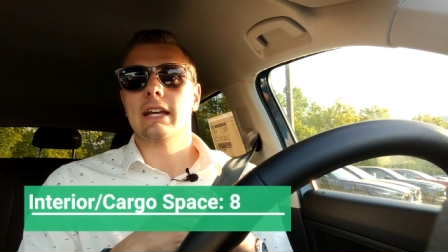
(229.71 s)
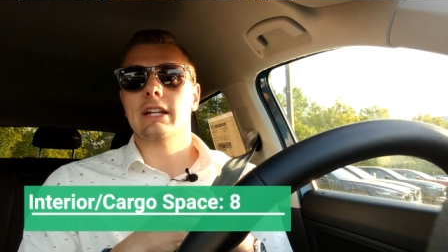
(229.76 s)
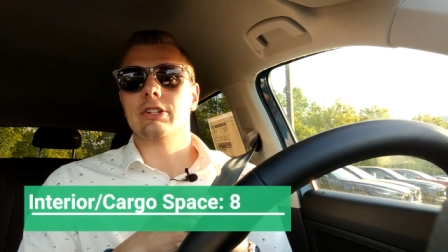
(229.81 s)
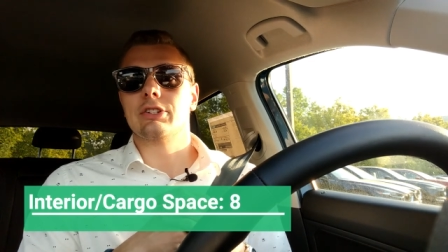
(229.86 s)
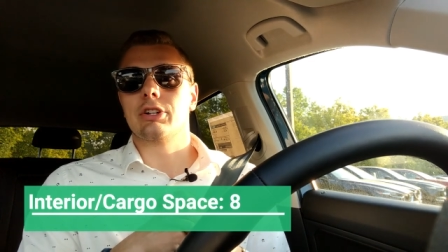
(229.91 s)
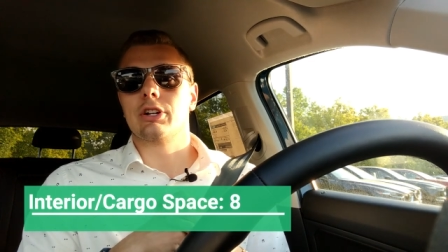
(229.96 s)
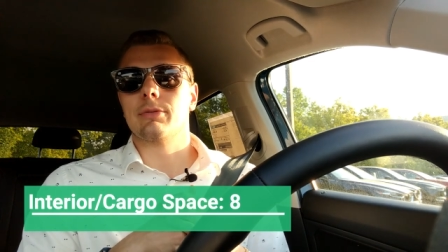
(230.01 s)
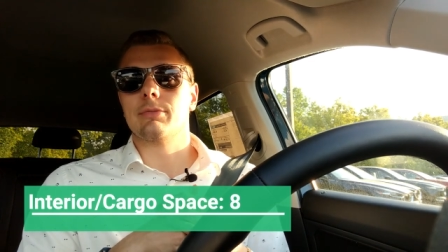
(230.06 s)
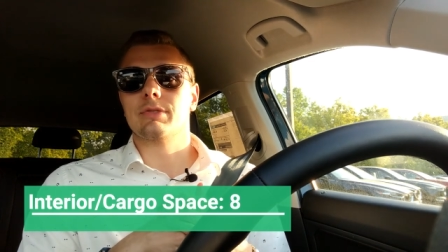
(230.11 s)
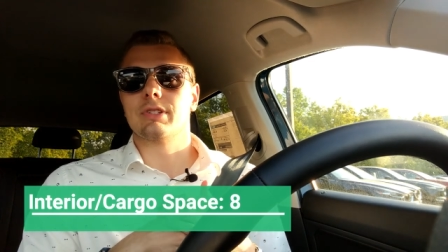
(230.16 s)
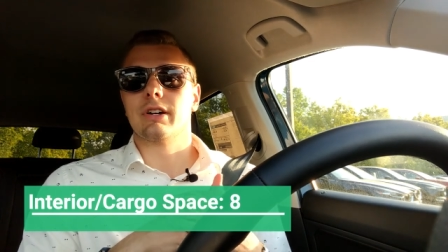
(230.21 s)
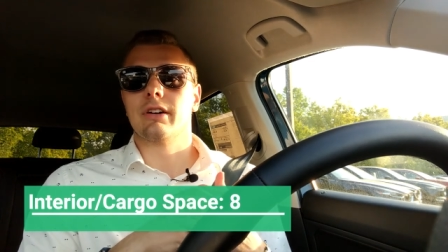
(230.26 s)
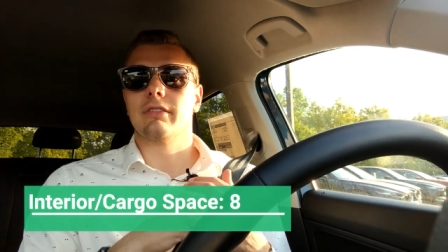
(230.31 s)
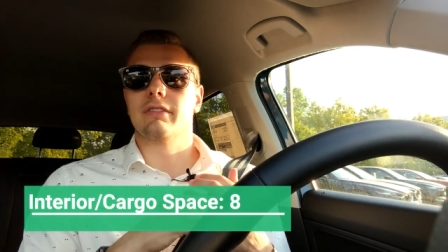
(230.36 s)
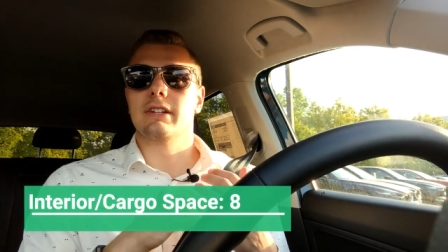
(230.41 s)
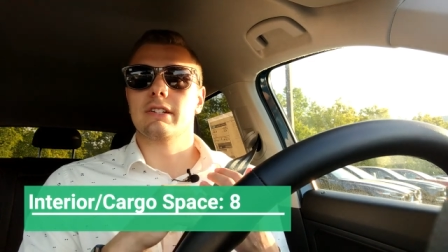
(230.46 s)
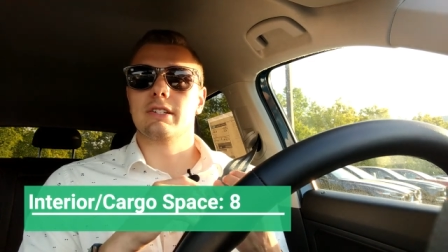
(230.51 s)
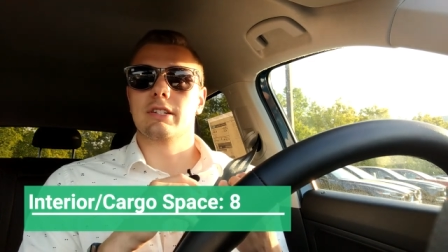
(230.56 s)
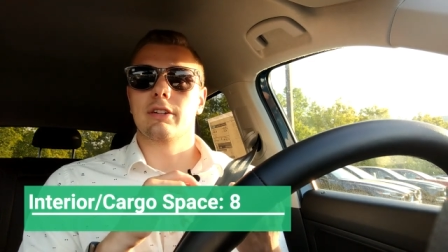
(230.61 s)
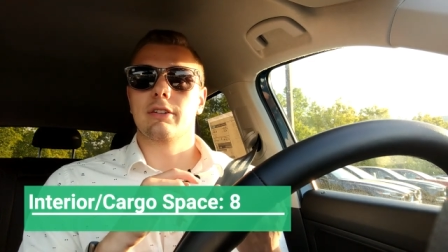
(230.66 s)
in terms
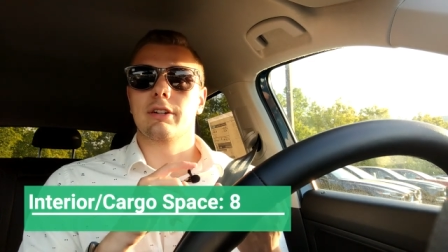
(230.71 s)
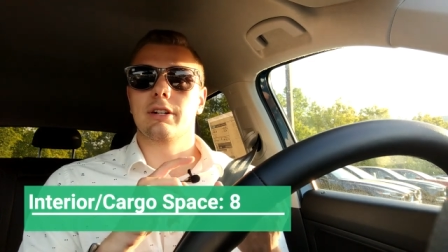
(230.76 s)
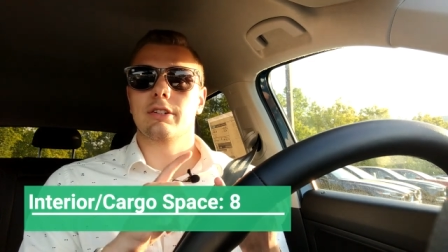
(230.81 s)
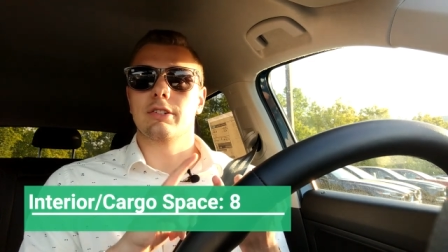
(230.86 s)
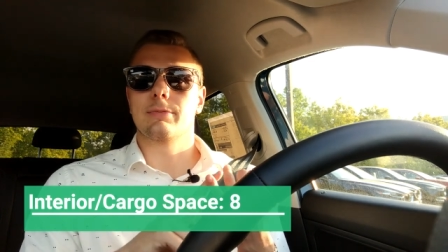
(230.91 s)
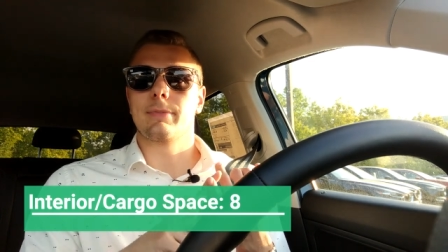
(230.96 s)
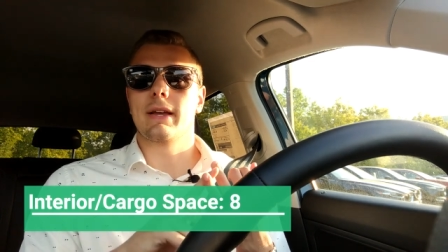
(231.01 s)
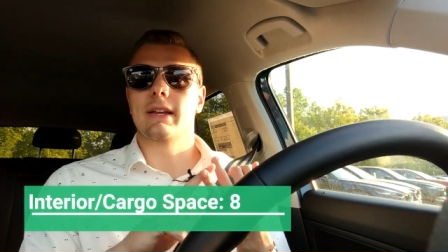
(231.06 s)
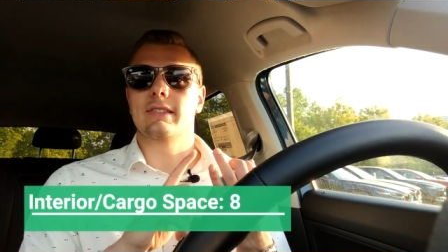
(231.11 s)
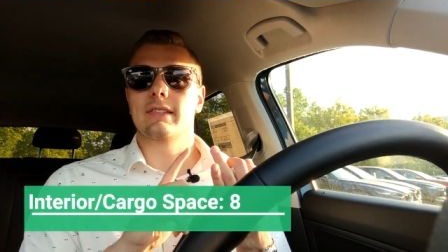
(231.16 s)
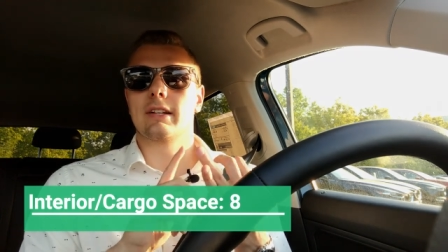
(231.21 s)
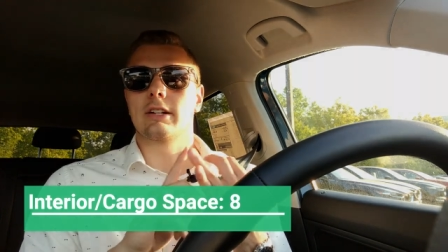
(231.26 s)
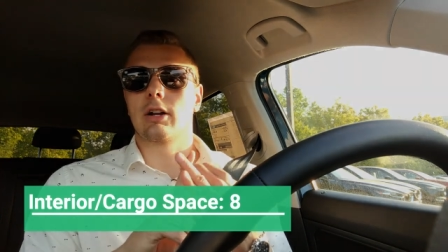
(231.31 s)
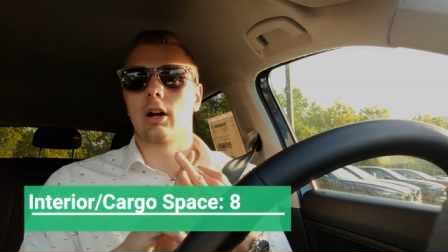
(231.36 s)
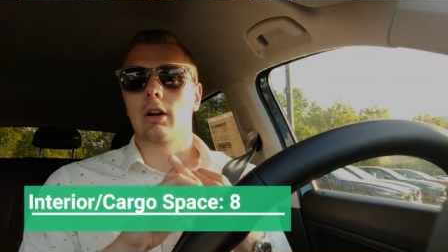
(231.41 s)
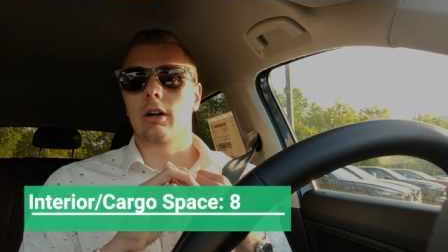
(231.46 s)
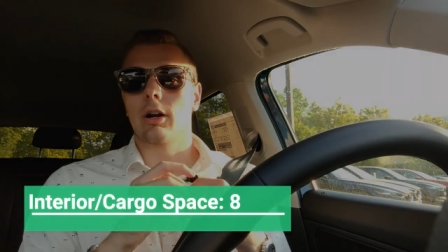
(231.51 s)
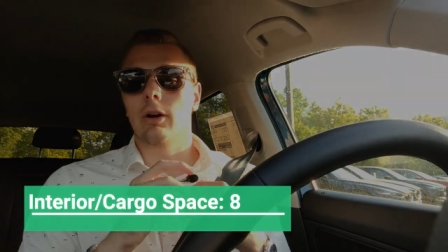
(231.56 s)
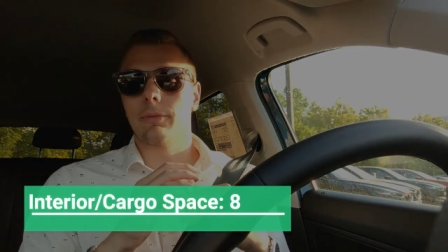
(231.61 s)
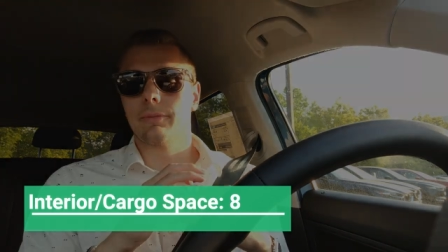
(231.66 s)
of interior space and
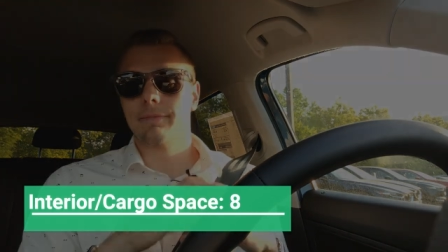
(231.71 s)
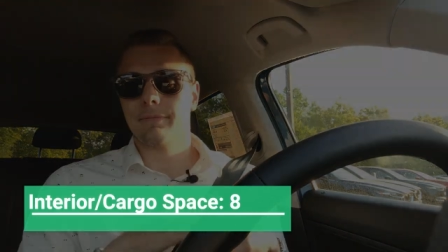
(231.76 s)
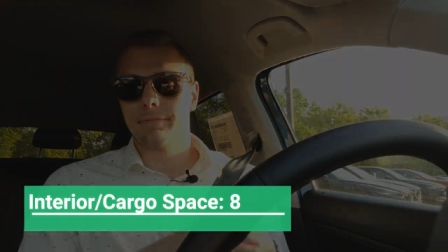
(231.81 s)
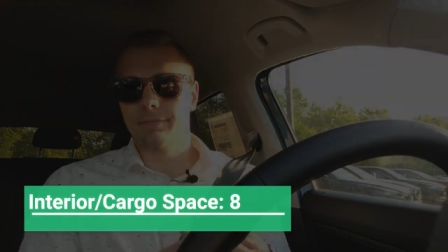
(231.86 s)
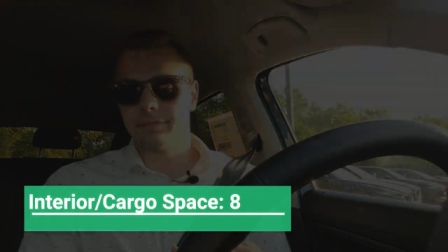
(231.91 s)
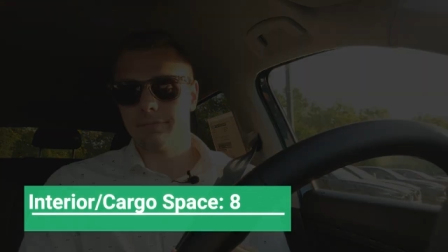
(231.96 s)
cargo.